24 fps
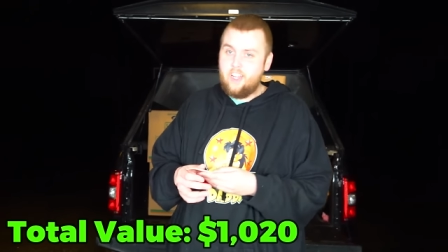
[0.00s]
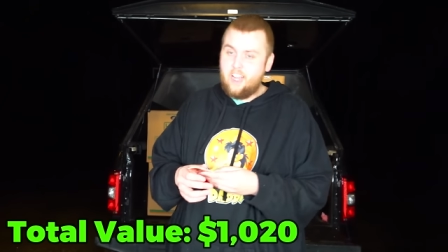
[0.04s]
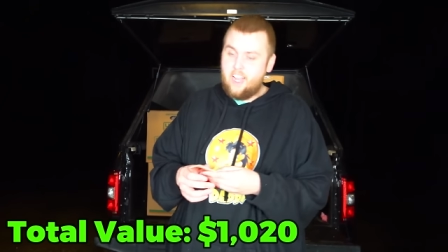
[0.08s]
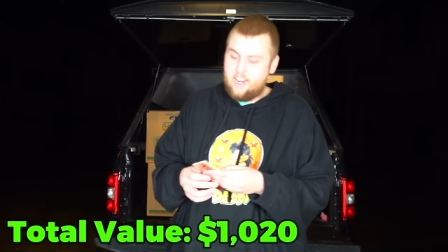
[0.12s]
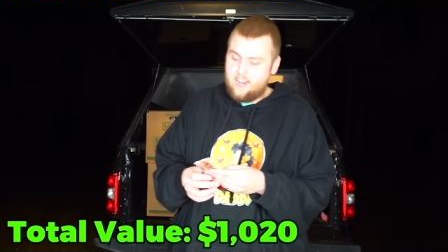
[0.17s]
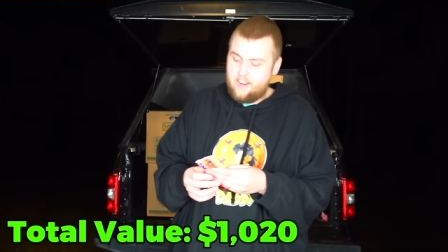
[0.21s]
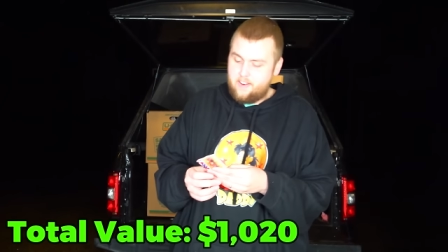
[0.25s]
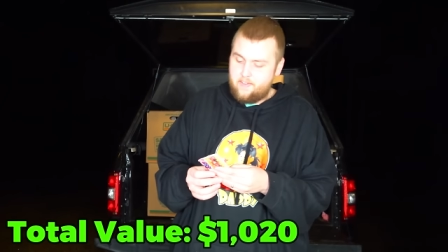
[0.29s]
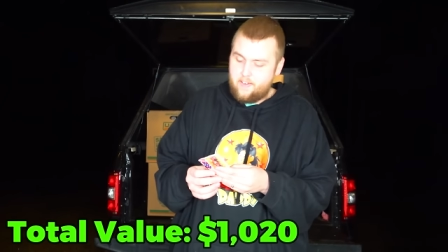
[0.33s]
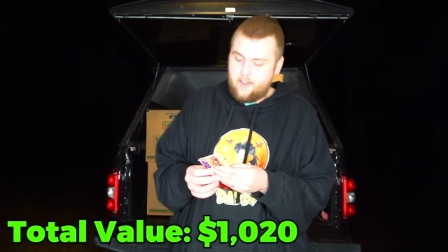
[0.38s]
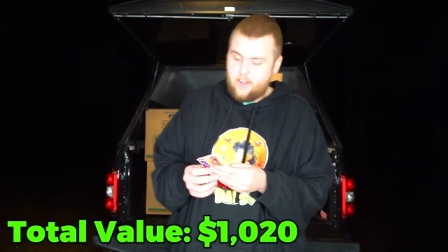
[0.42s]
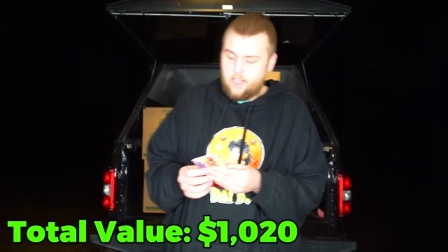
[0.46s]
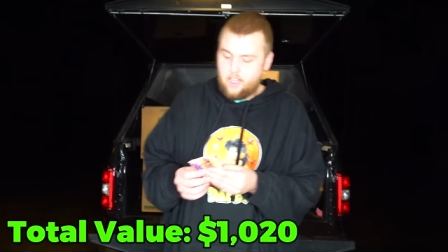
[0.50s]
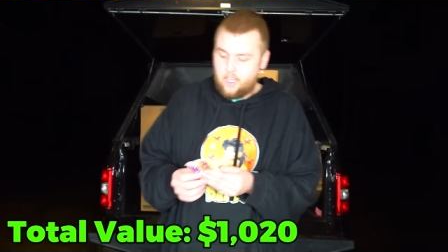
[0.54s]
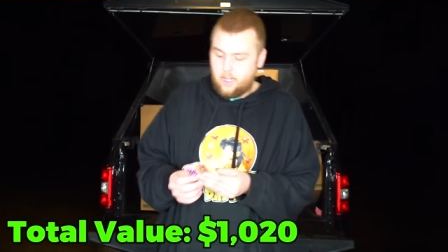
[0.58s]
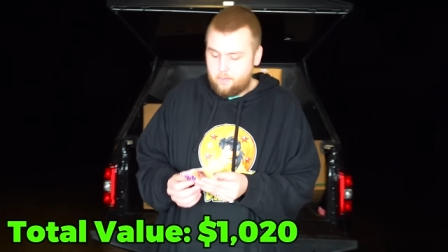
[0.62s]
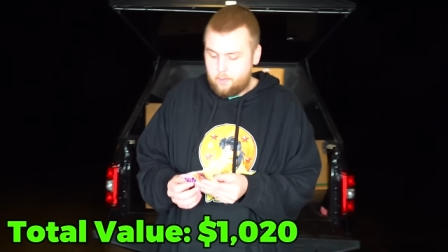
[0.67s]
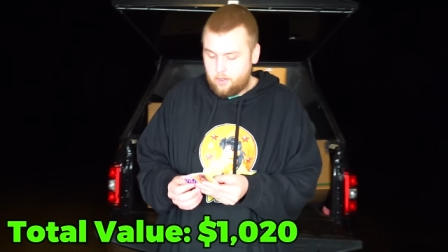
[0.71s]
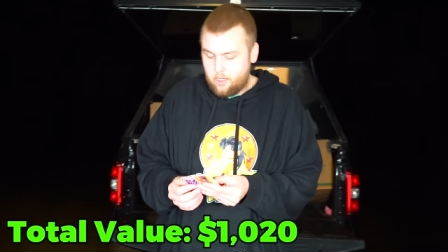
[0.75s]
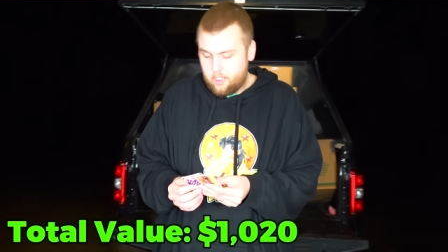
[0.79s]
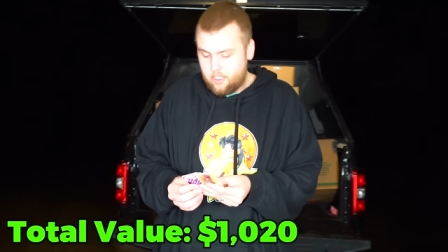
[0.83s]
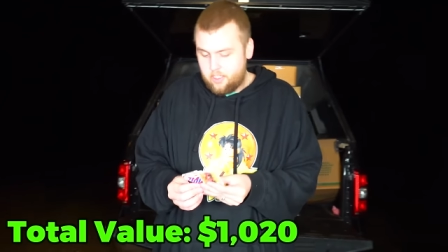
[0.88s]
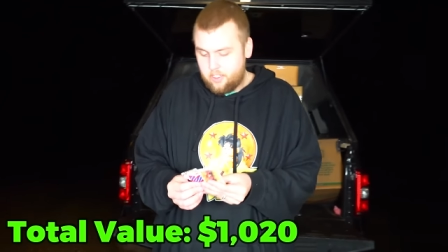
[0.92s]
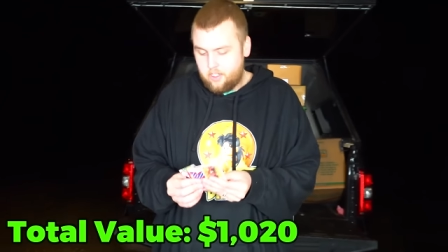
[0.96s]
I did find a lot of
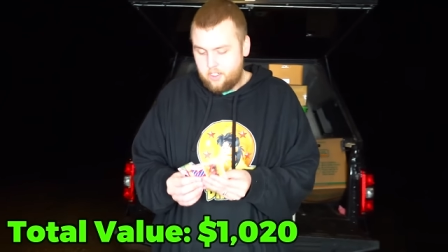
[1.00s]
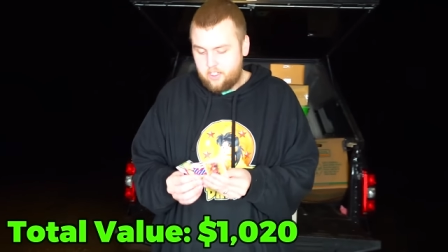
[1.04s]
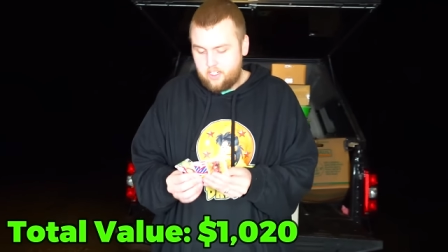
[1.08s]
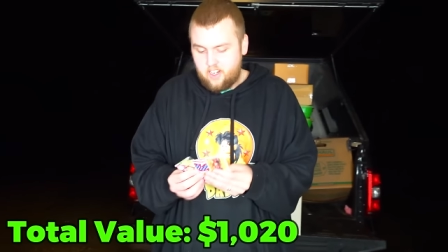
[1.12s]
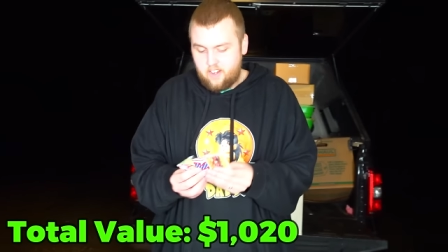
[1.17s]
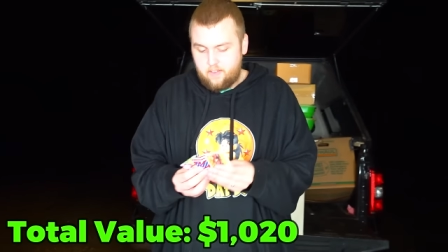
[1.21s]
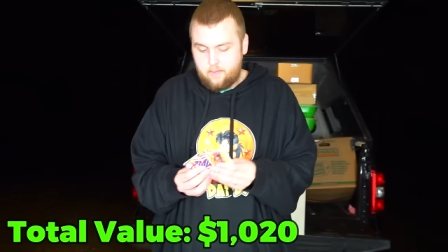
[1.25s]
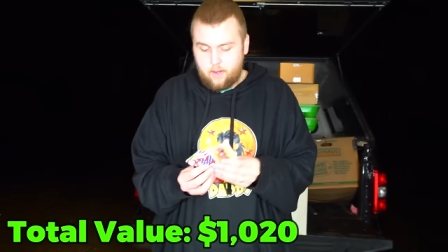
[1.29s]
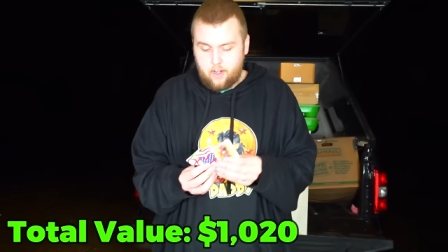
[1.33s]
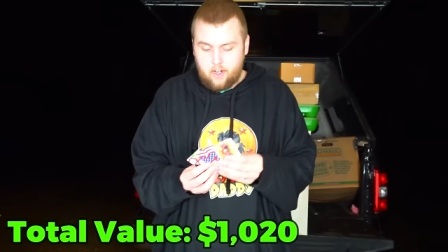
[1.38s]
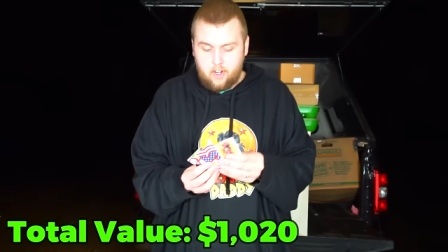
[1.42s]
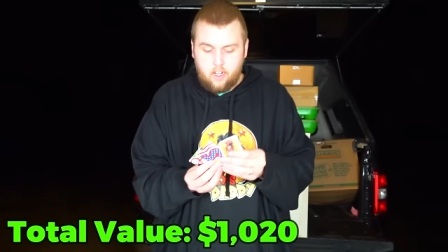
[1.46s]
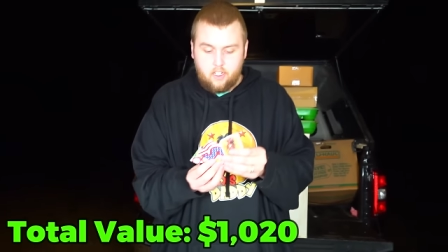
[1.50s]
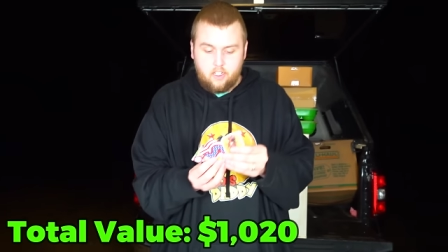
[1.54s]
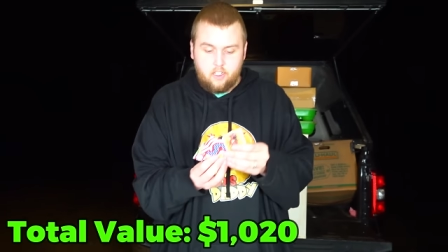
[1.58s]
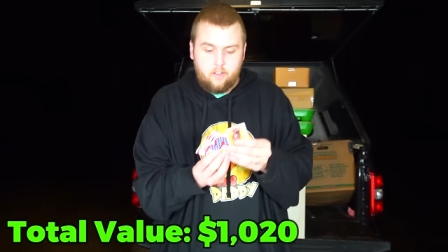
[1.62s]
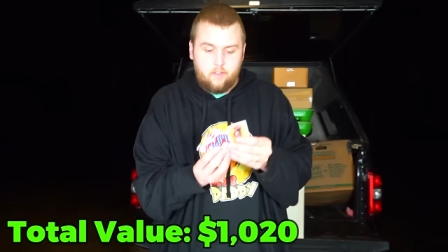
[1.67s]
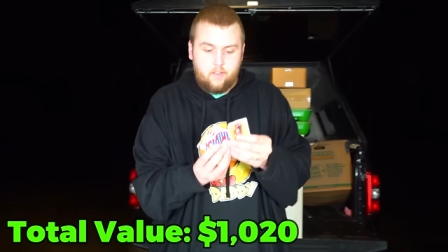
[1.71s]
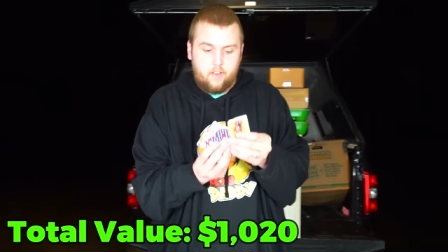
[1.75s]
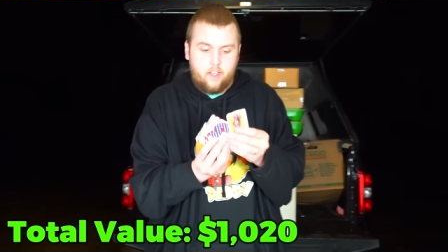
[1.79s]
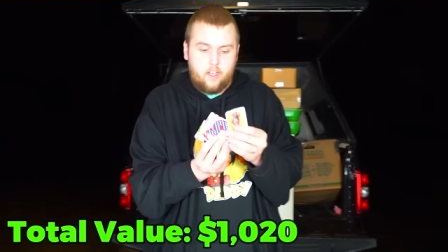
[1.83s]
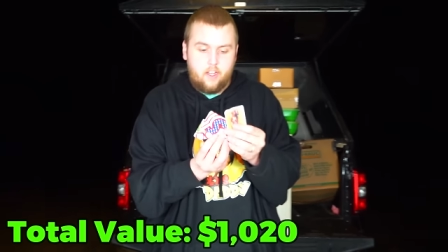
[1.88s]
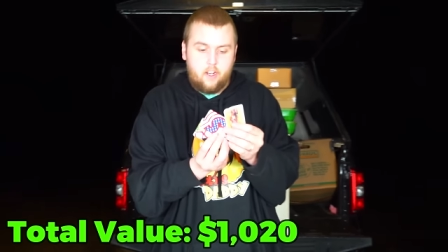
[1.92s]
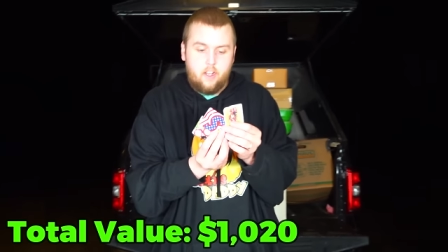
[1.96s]
personal stuff, but I also
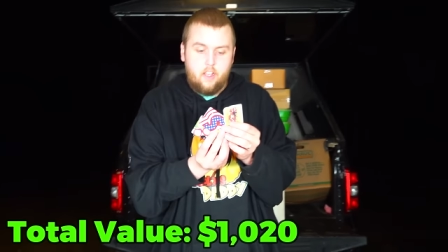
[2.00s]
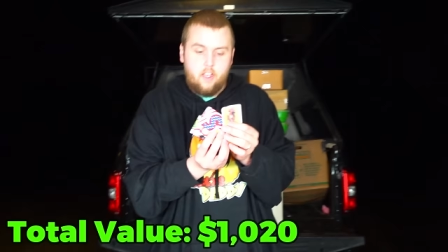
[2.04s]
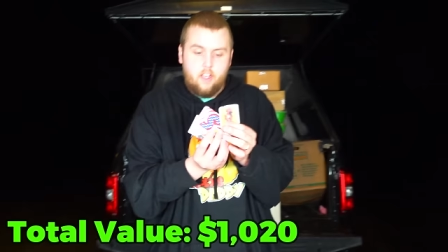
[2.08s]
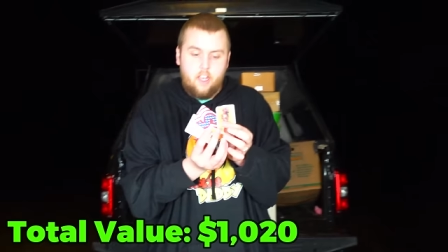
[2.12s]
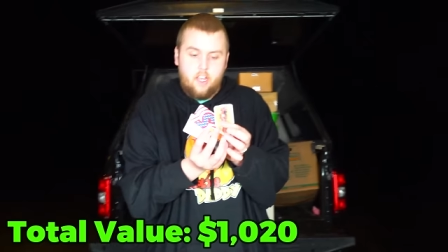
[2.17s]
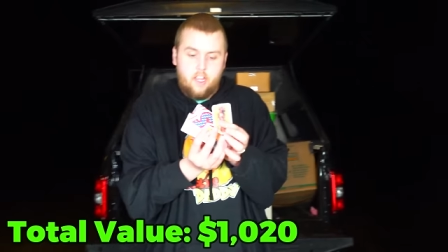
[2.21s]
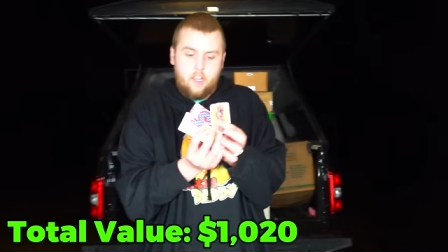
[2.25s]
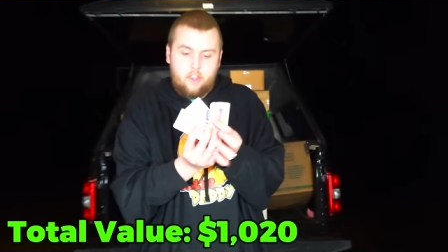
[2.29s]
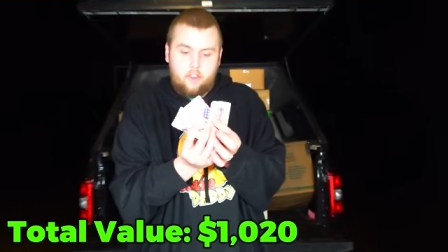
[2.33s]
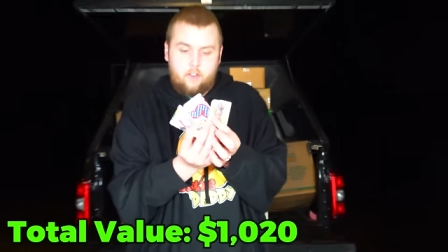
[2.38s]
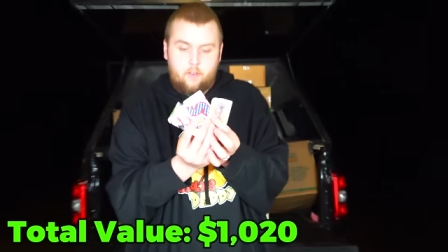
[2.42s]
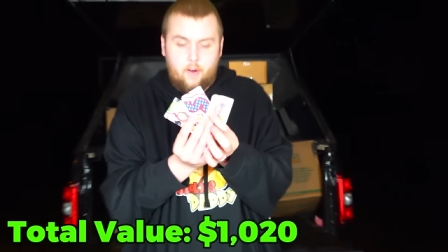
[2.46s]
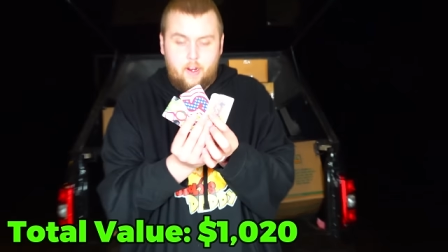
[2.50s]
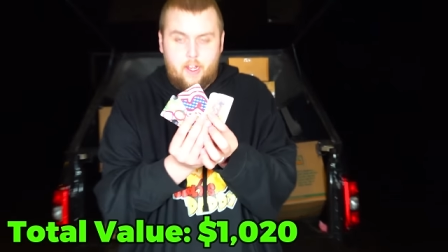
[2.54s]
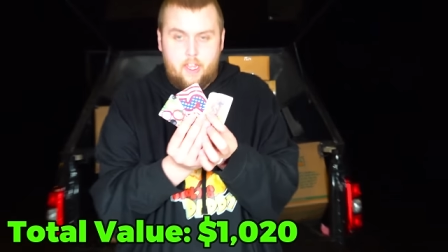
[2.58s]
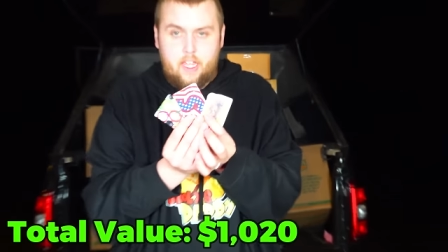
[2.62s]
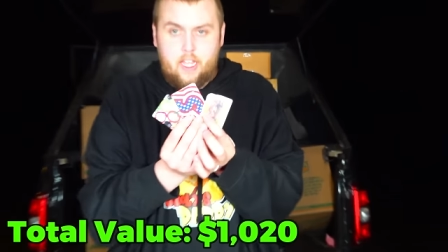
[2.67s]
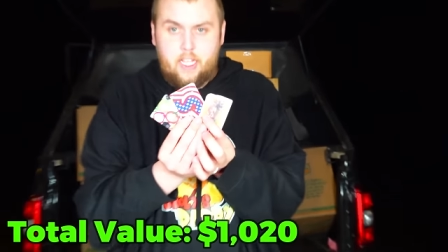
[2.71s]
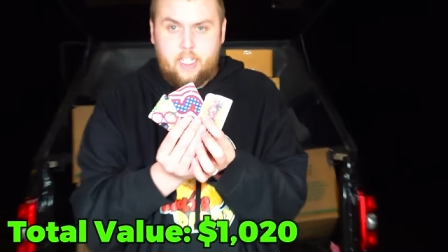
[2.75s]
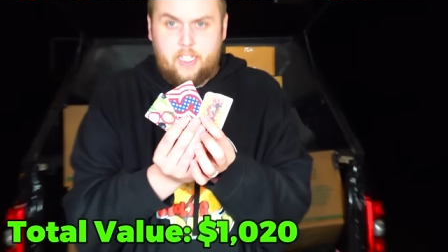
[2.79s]
found three